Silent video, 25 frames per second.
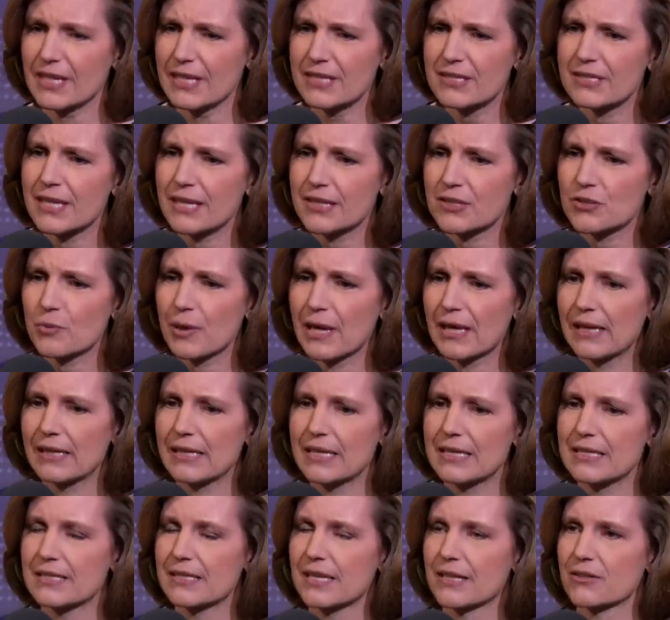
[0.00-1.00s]

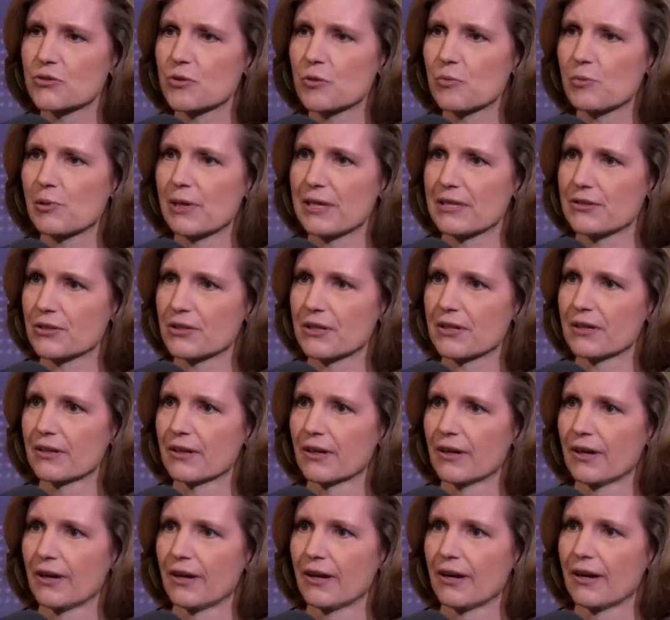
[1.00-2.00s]
"Sexuality and sexual pleasure
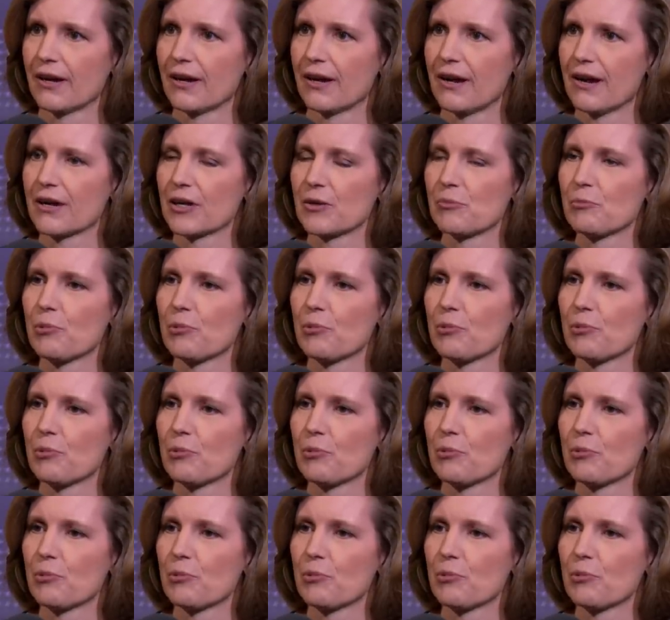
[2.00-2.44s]
are